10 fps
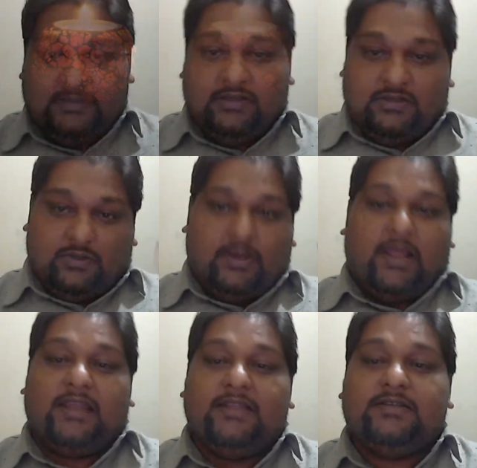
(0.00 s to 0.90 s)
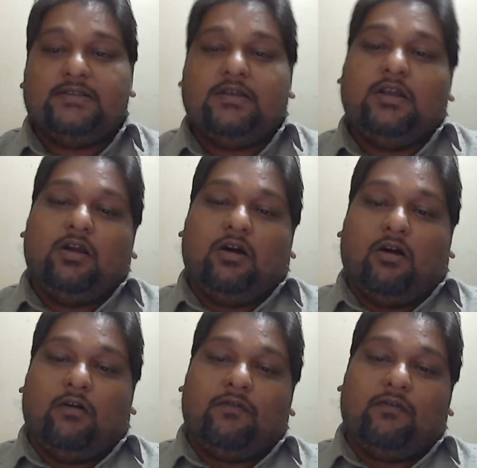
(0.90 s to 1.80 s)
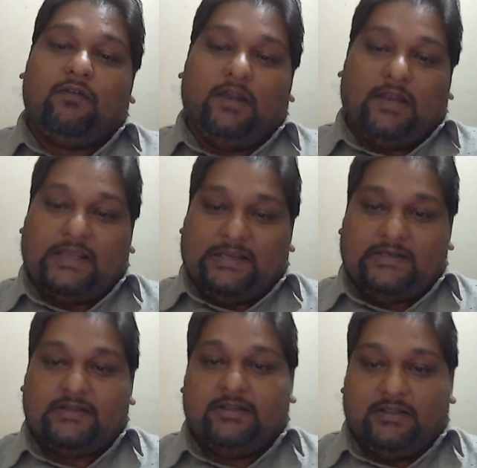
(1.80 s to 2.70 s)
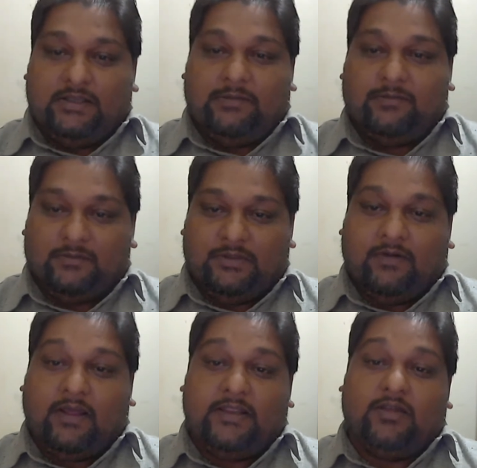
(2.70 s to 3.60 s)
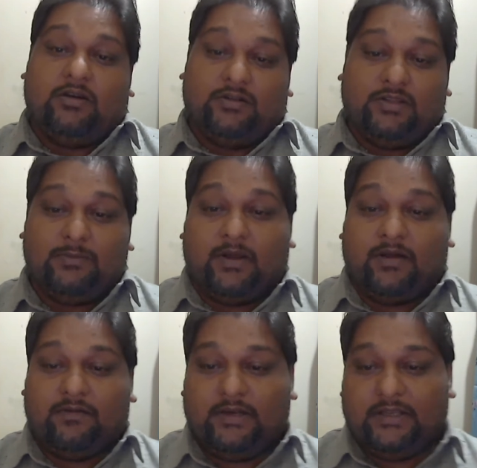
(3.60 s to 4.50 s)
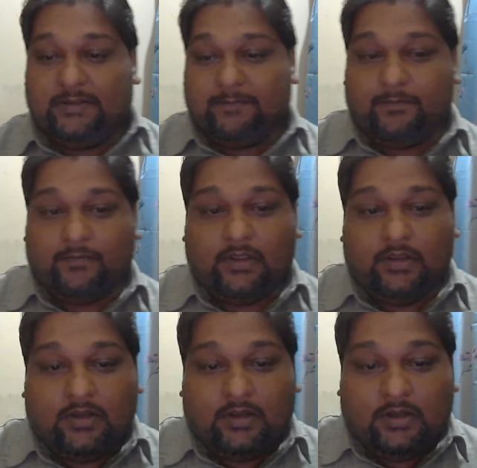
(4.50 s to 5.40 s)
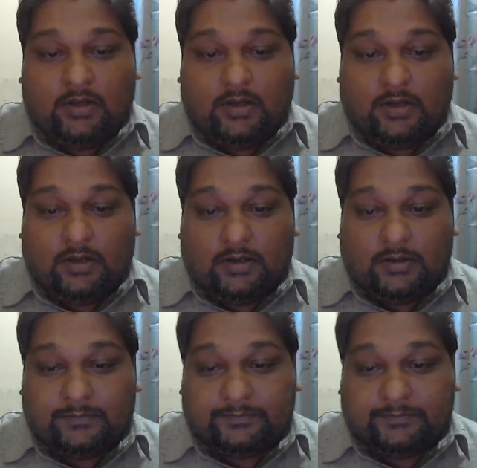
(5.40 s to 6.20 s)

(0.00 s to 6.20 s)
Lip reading: So lines of light, Diwali or Deepavali. Uh,